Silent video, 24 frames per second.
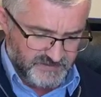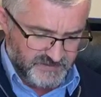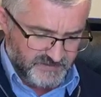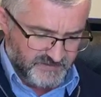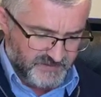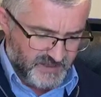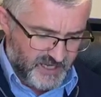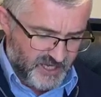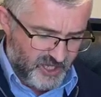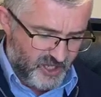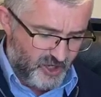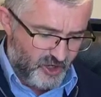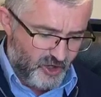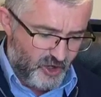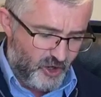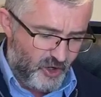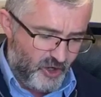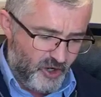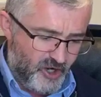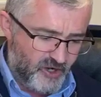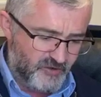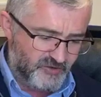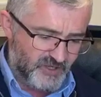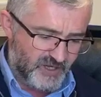They had
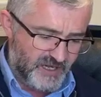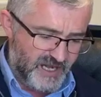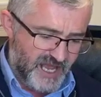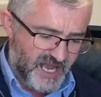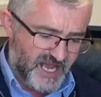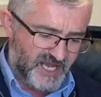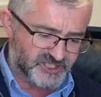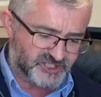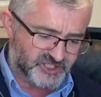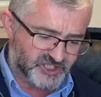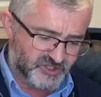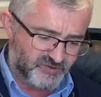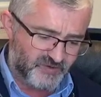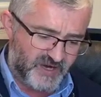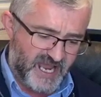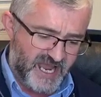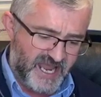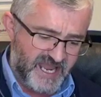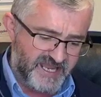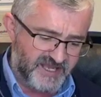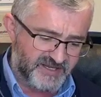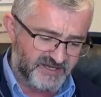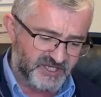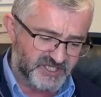heard the last cry,
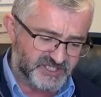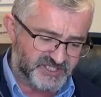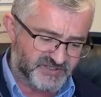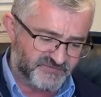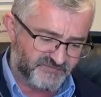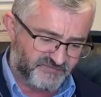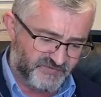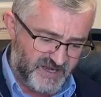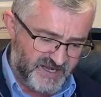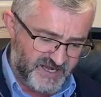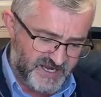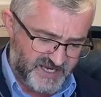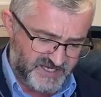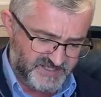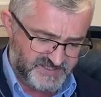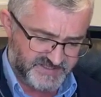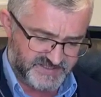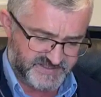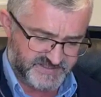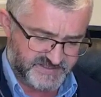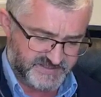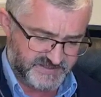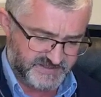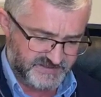it is
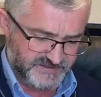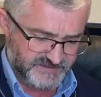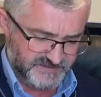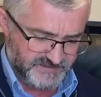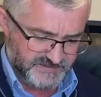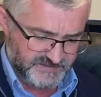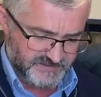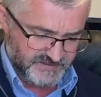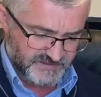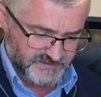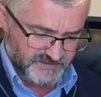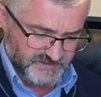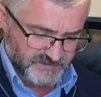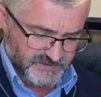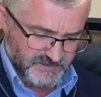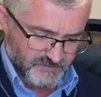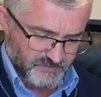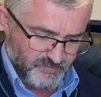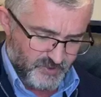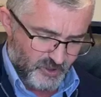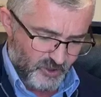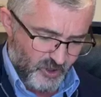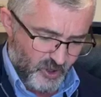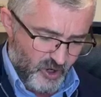finished.
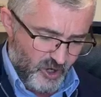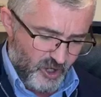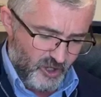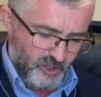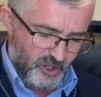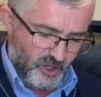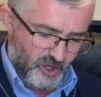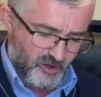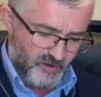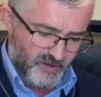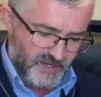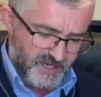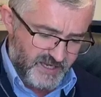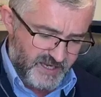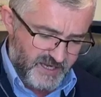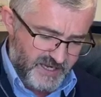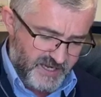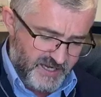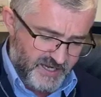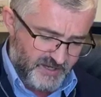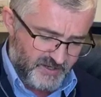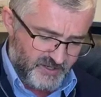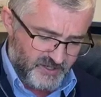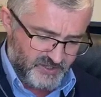But all their
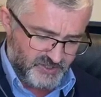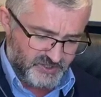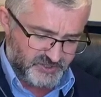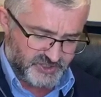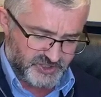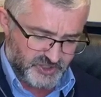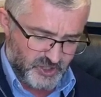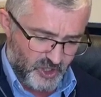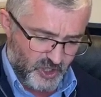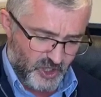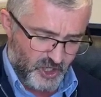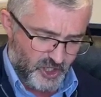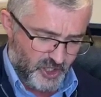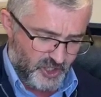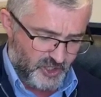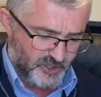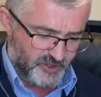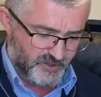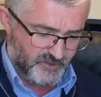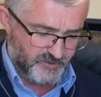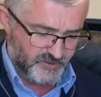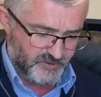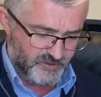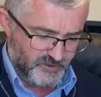ears
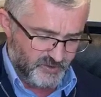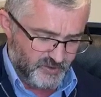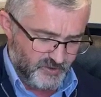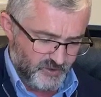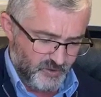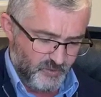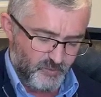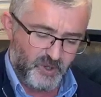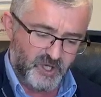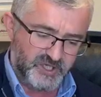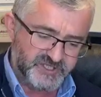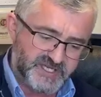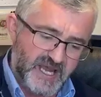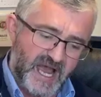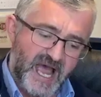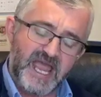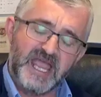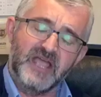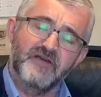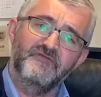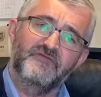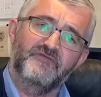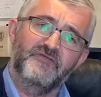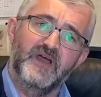heard was, I
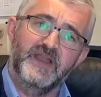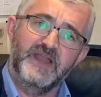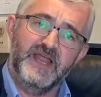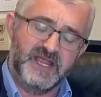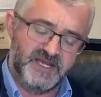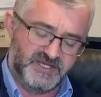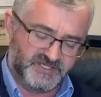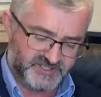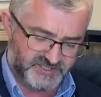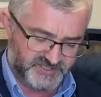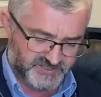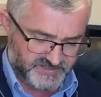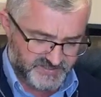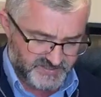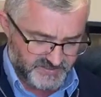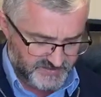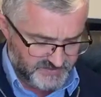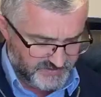am finished.